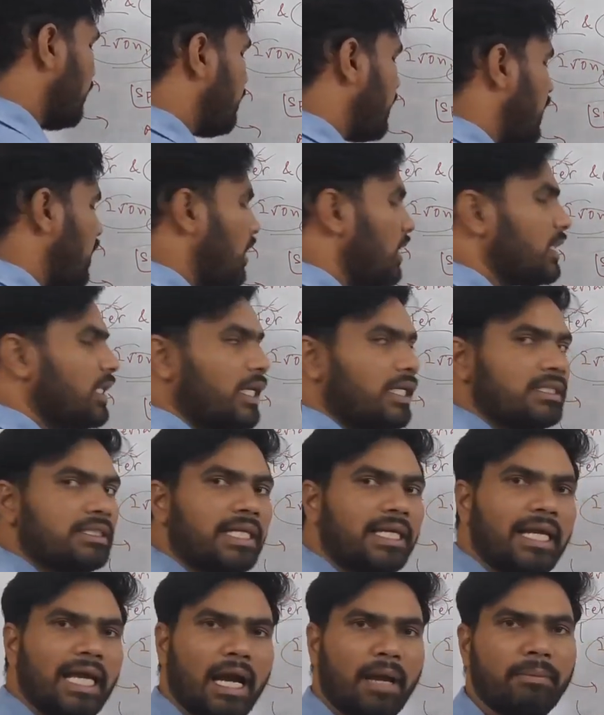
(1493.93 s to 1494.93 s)
if at all there is
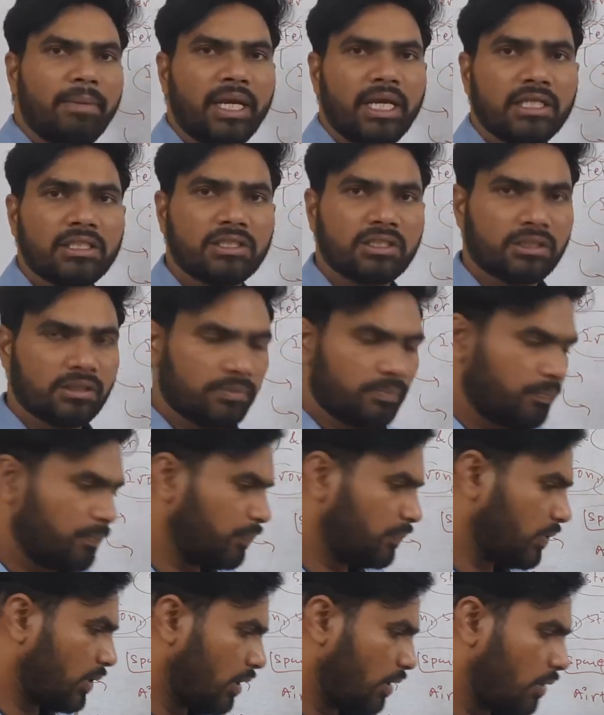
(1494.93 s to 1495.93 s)
a damage,
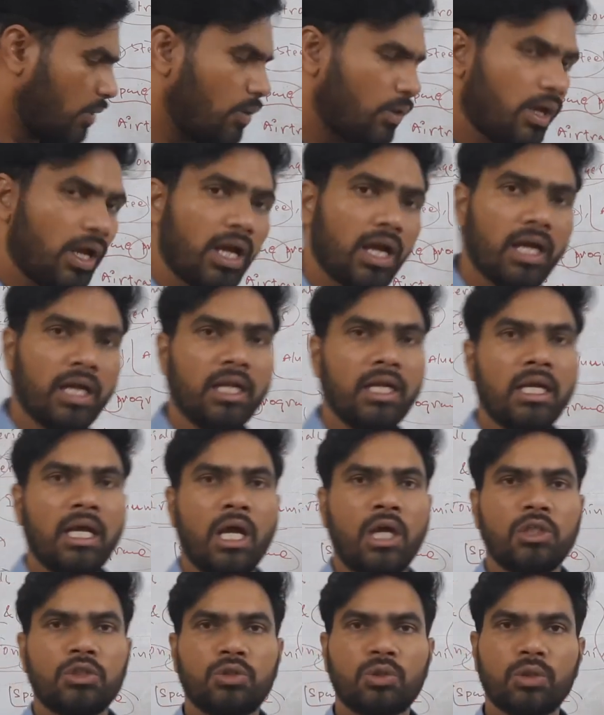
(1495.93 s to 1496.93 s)
okay,
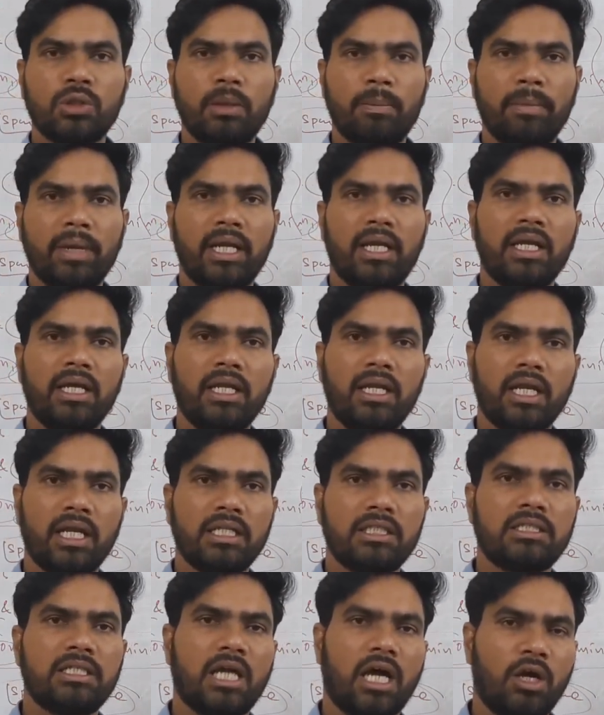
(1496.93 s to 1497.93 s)
so the
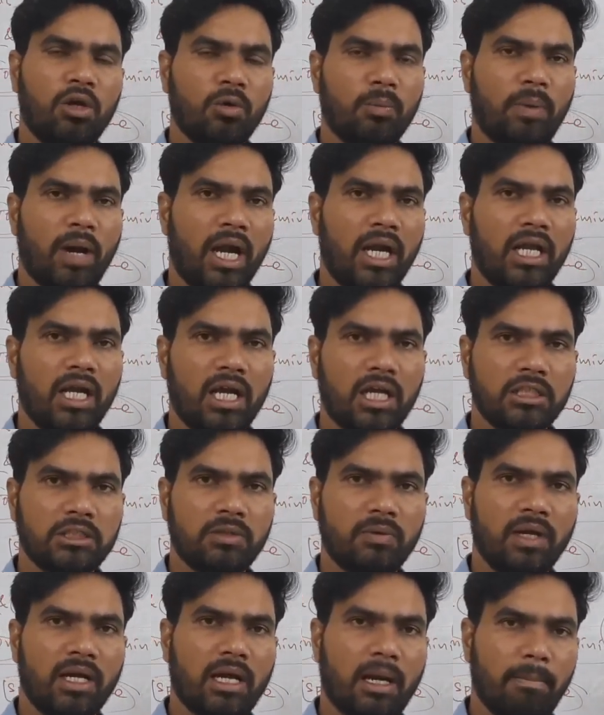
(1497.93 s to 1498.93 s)
materials,
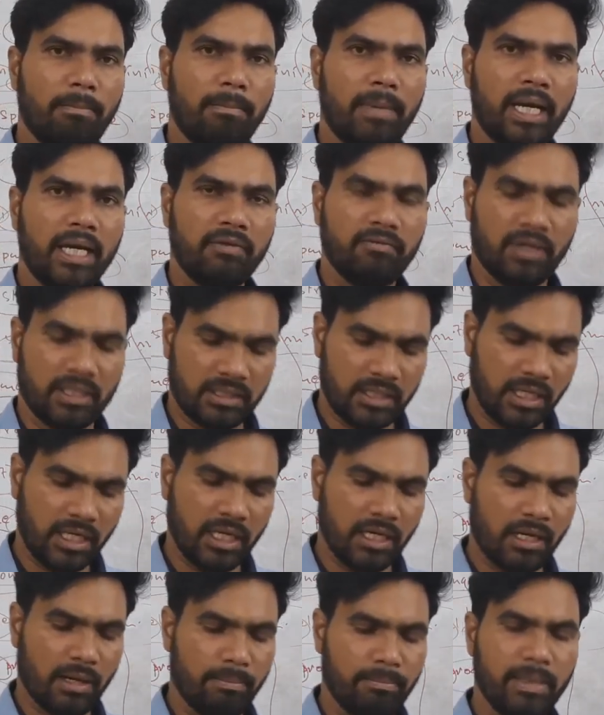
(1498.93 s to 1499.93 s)
nanoparticles will once
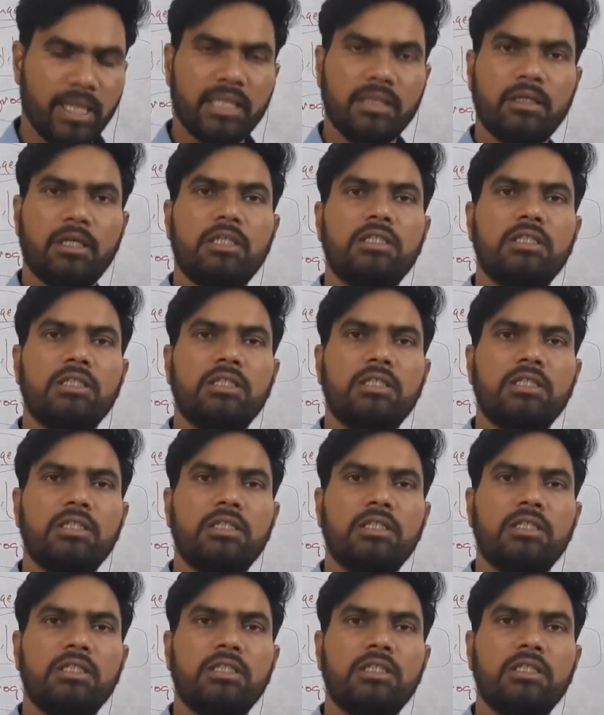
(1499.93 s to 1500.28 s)
again combine